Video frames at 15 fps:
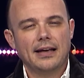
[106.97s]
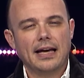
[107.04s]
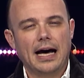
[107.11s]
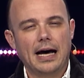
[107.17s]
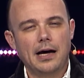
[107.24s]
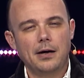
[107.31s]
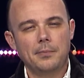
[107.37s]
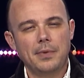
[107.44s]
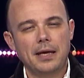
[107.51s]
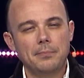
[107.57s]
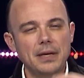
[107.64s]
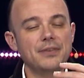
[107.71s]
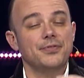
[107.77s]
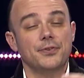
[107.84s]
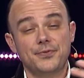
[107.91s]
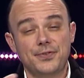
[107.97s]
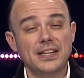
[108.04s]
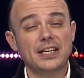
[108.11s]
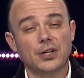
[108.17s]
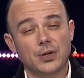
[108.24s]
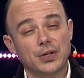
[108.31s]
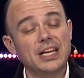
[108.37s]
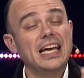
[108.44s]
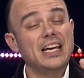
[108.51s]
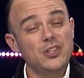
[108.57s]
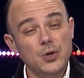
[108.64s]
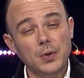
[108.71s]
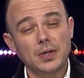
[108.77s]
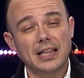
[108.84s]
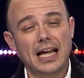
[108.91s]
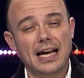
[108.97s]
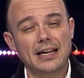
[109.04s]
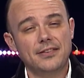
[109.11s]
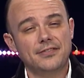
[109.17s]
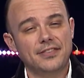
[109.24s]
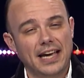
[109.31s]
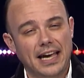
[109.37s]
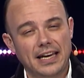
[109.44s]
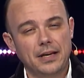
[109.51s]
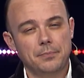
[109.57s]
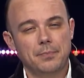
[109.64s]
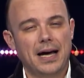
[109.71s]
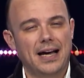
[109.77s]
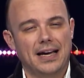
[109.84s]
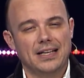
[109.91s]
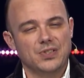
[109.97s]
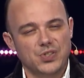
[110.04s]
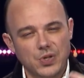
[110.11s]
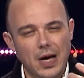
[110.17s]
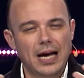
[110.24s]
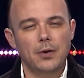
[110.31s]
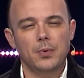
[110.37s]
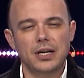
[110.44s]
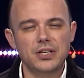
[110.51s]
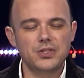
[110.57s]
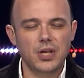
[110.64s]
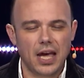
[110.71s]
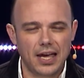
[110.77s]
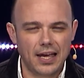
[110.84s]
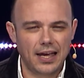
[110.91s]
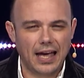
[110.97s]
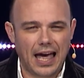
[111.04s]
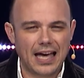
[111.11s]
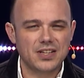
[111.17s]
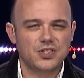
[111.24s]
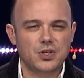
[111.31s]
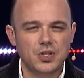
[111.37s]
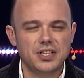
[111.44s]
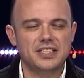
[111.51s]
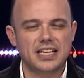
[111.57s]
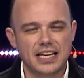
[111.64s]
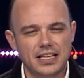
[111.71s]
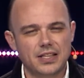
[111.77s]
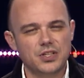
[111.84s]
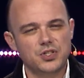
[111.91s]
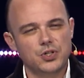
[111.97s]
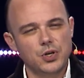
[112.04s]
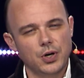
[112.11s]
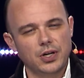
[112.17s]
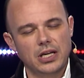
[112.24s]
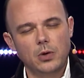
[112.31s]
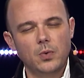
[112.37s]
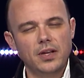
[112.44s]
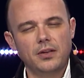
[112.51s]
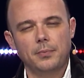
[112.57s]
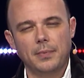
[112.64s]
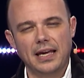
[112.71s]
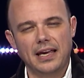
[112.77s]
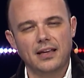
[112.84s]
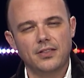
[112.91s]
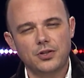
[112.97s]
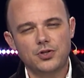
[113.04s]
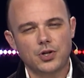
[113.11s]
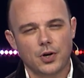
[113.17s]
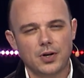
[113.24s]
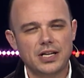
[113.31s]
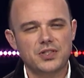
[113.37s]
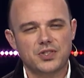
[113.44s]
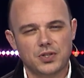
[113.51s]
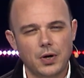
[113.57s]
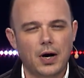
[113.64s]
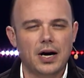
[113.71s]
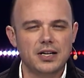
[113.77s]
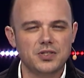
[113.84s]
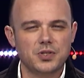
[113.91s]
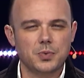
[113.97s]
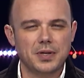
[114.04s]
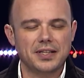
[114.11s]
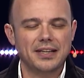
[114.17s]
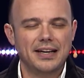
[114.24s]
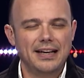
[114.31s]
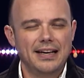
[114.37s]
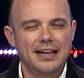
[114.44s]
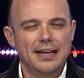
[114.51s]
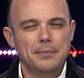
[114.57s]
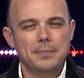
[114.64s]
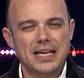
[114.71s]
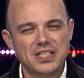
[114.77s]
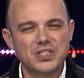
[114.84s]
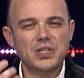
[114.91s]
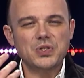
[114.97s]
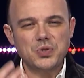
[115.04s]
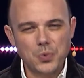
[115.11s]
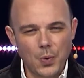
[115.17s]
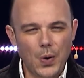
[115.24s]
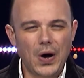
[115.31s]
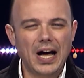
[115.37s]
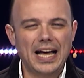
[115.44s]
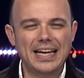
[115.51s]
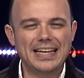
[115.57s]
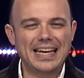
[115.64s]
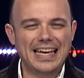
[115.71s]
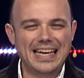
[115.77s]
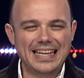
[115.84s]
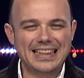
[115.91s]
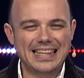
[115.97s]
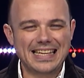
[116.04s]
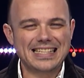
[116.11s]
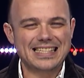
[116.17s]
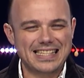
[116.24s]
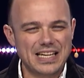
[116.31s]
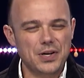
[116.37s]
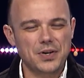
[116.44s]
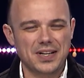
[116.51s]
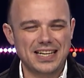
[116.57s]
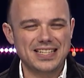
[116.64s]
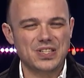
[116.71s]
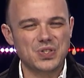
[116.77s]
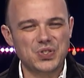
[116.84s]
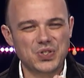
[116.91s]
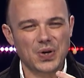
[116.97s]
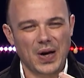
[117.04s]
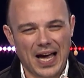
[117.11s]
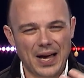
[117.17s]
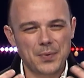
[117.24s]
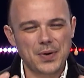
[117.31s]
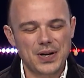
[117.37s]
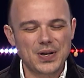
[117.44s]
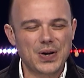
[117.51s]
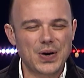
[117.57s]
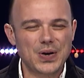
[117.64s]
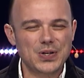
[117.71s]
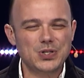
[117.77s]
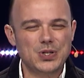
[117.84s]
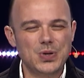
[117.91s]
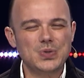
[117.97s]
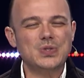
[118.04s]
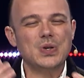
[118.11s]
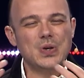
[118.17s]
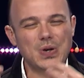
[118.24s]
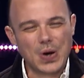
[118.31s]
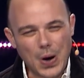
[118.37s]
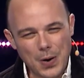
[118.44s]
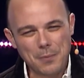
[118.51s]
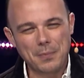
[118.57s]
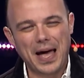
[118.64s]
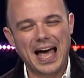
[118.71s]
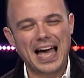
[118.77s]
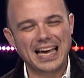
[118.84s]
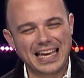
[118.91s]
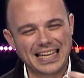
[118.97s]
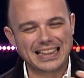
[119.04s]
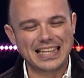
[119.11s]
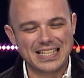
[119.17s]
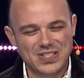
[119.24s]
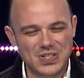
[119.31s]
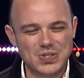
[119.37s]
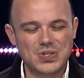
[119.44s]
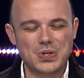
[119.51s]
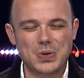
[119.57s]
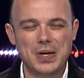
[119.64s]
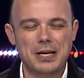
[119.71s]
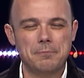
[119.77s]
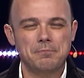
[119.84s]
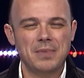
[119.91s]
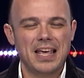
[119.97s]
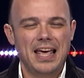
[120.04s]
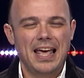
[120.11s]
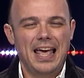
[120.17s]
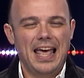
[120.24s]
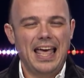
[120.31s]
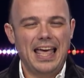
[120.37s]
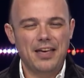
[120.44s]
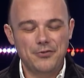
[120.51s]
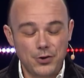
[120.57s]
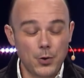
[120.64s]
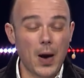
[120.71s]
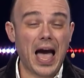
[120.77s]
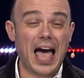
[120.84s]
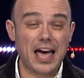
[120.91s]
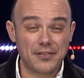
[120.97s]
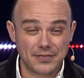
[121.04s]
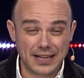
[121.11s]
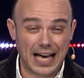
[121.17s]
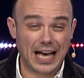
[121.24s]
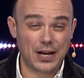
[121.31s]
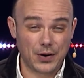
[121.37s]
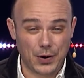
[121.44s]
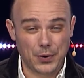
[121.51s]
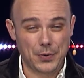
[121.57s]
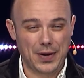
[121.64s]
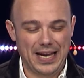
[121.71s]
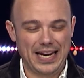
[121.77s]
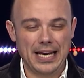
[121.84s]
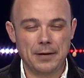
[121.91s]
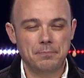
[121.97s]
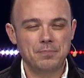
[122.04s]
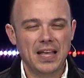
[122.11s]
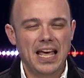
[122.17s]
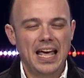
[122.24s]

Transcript: come and be fulfilled in your life and in mine. So I want to ask you to take this journey with me, and the journey starts with message one in this series. And so I want to encourage you to go back and listen to it if you have not already.